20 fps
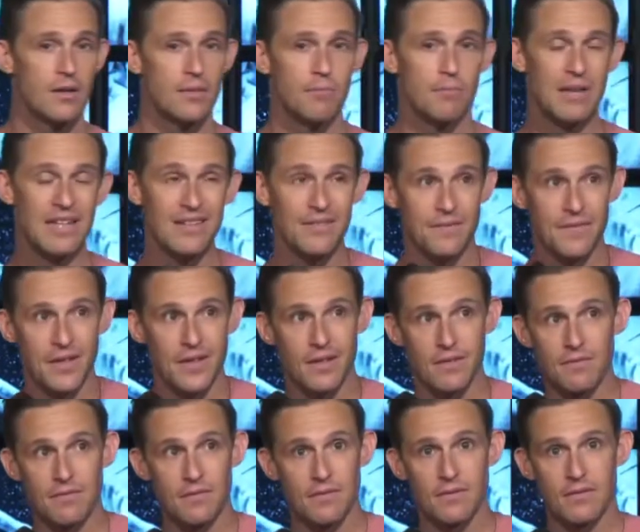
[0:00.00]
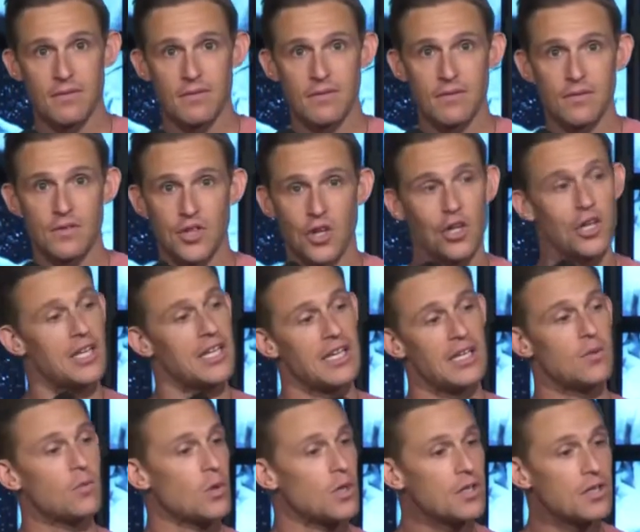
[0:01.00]
benefit of turning
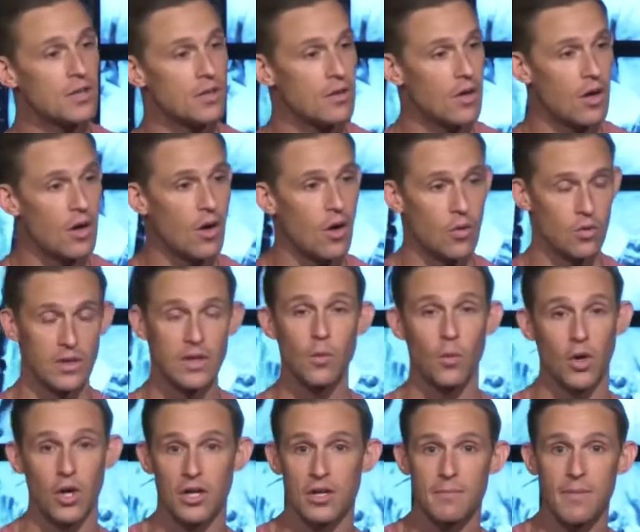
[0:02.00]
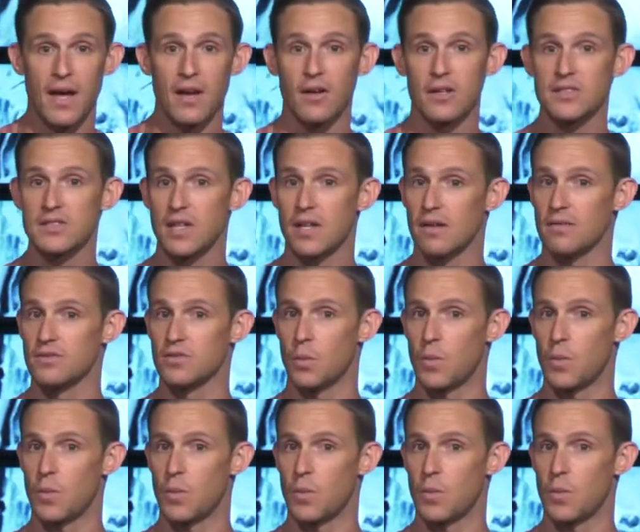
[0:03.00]
inward and only worrying about ourselves.